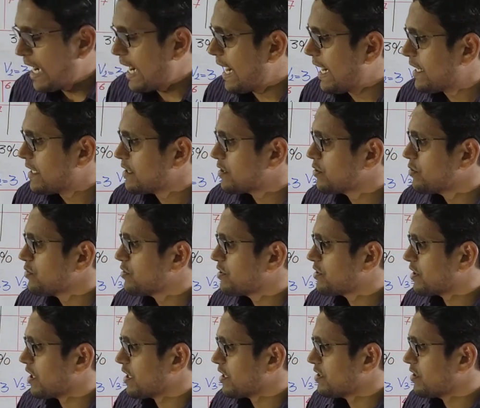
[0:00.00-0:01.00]
and
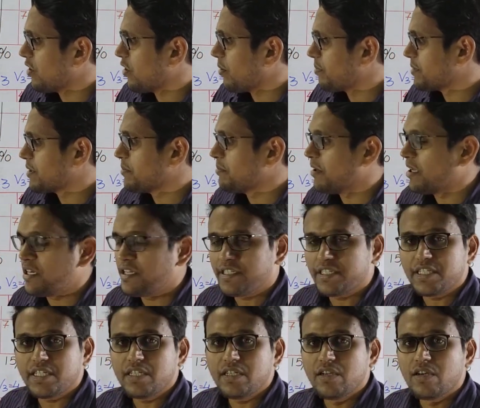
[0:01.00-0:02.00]
to check the
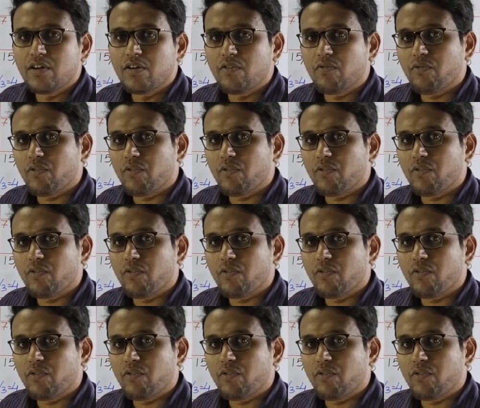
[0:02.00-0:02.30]
optimality,